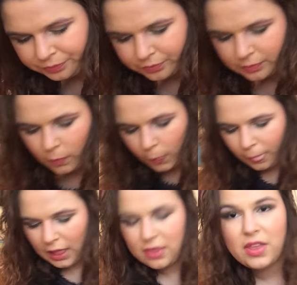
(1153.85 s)

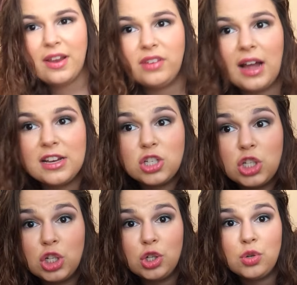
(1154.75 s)
And then I've got
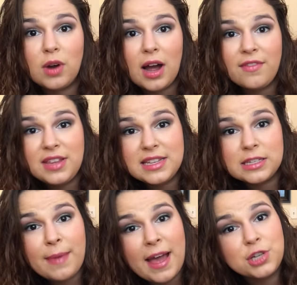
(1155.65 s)
2 of the
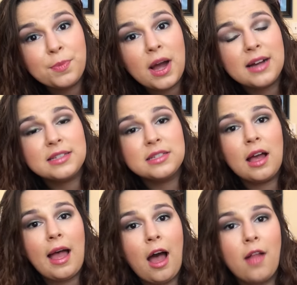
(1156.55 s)
Smashbox
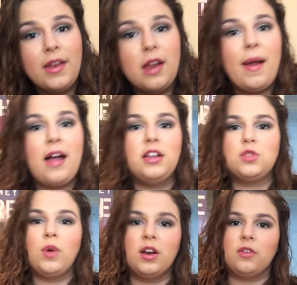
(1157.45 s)
holiday
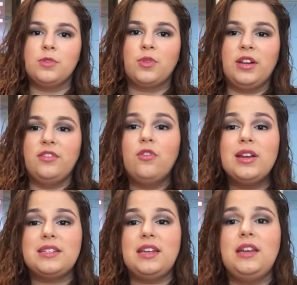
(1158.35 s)
palettes, one from
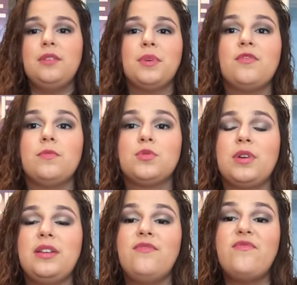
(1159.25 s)
2014, one from
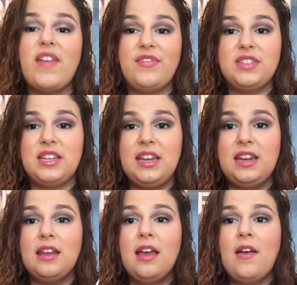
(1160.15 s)

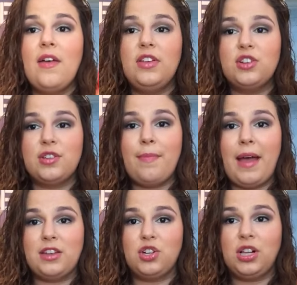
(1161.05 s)
2015. These are the
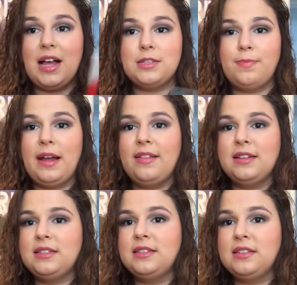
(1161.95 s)
Masterclass
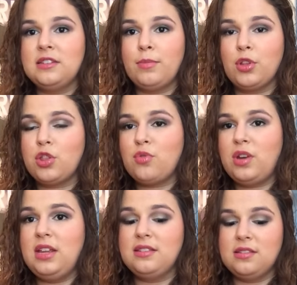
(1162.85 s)
palettes. This is number
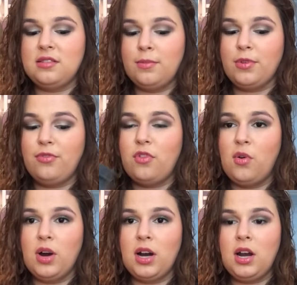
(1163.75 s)
3. This is number
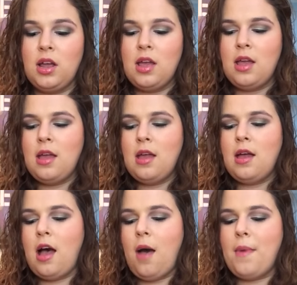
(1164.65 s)
4.
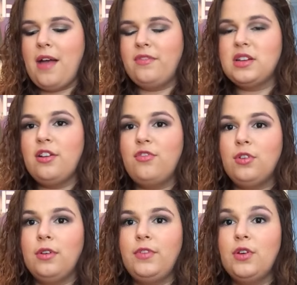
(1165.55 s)
I've done a
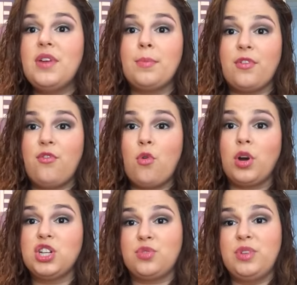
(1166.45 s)
full review of number
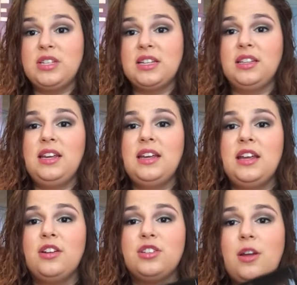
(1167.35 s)
4 just recently.
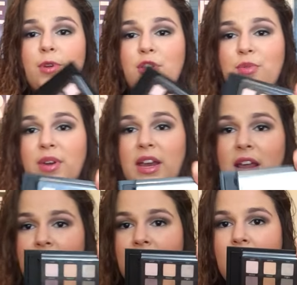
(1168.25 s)
Here's number 3.